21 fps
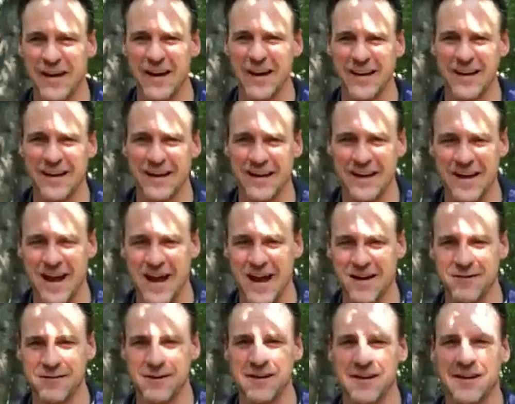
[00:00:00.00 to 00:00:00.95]
got a kick
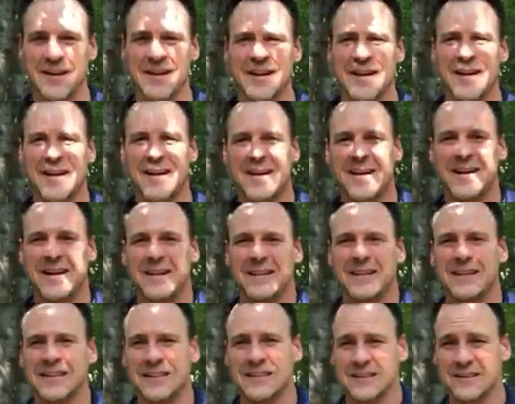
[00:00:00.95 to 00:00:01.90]
out of it.
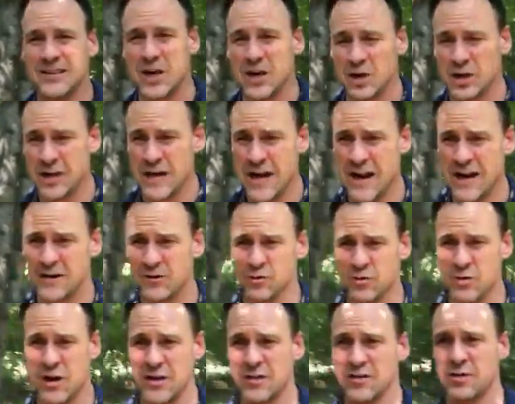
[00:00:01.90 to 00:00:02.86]
So shout out
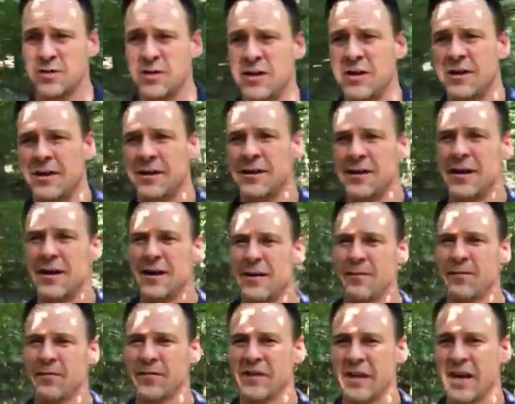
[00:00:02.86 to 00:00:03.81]
to Russell.
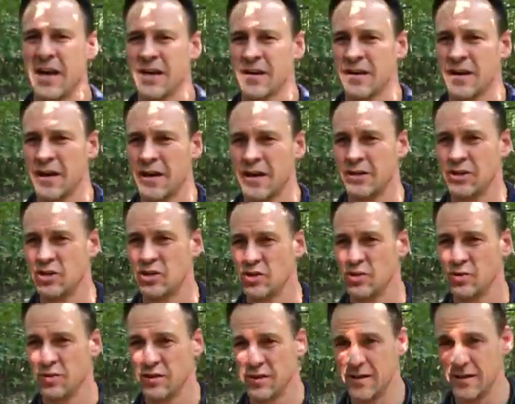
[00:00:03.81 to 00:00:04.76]
Today I thought I'd
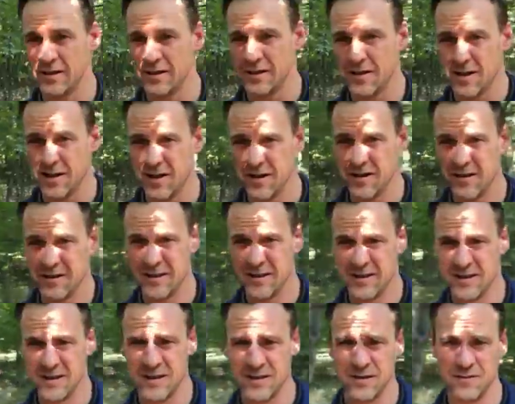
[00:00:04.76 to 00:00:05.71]
shoot this
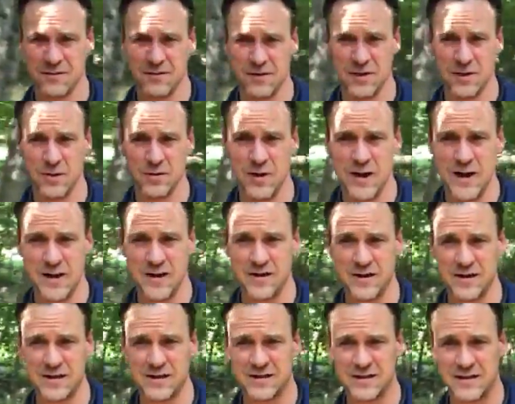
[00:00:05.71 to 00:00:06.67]
other video right here.
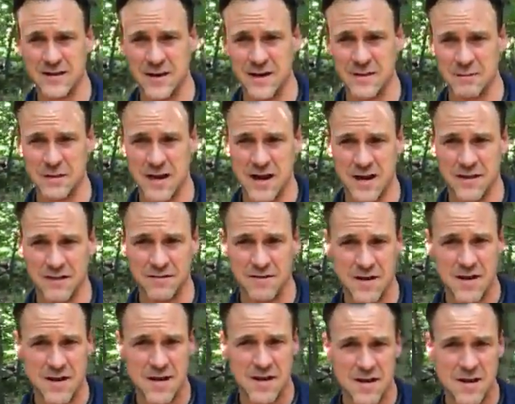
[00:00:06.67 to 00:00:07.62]
You can see I'm kind of
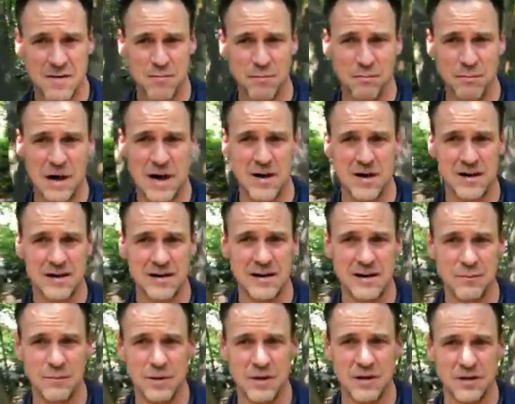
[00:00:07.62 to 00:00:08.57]
buried
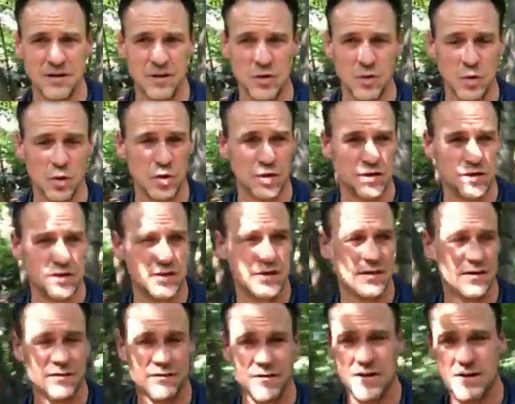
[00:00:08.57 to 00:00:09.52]
deep into the woods
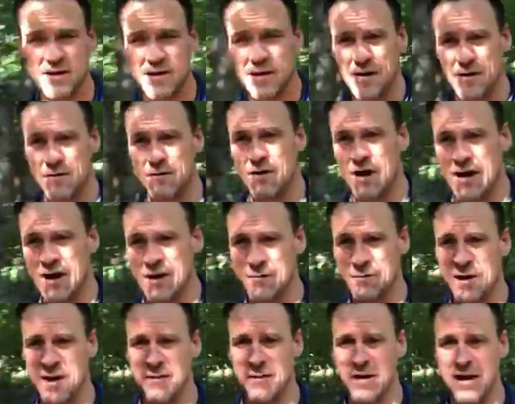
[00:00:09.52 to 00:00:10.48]
of right here
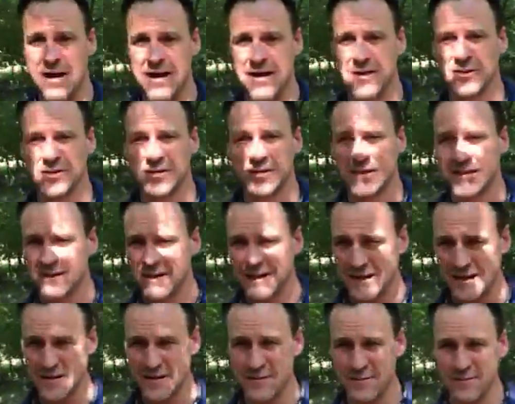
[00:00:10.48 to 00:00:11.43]
by my house.
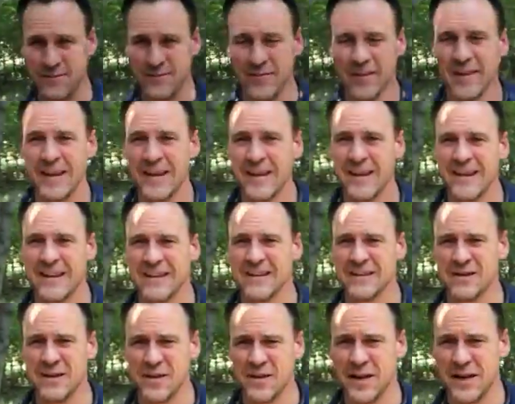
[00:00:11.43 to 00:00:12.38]

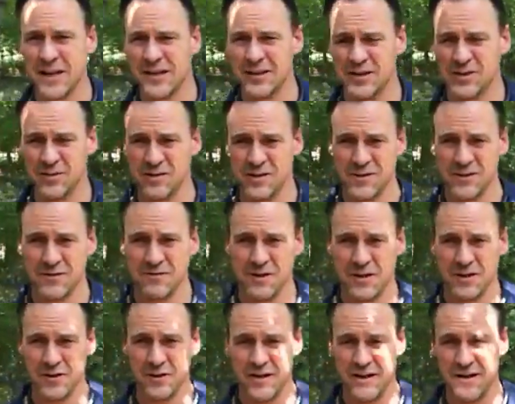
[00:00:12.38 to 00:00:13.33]
So I thought I'd shoot this
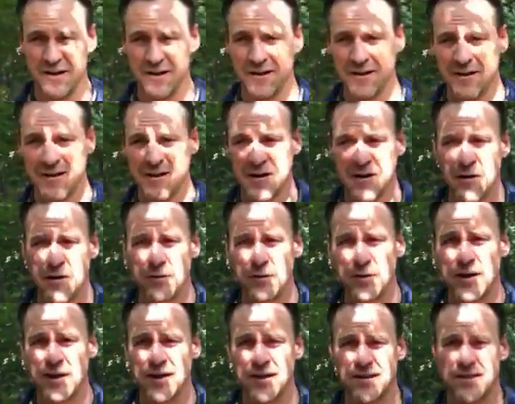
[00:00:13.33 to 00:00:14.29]
video here.
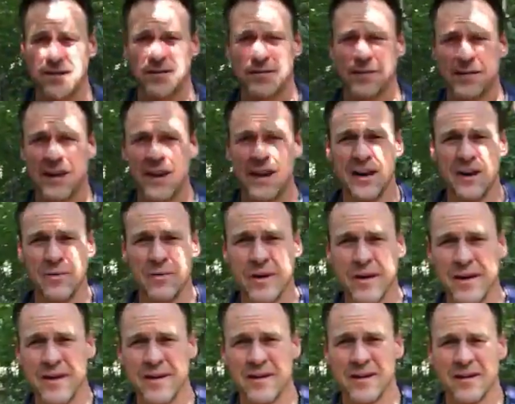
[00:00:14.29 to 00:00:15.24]
But
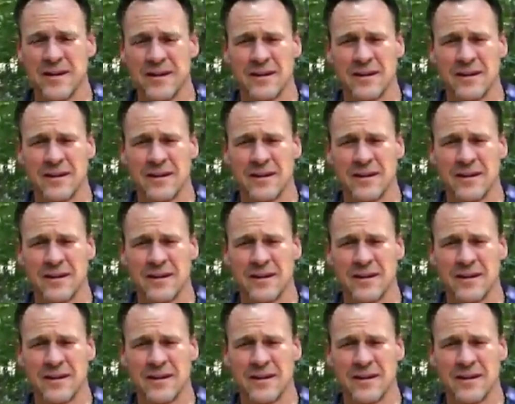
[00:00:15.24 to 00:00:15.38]
anyway,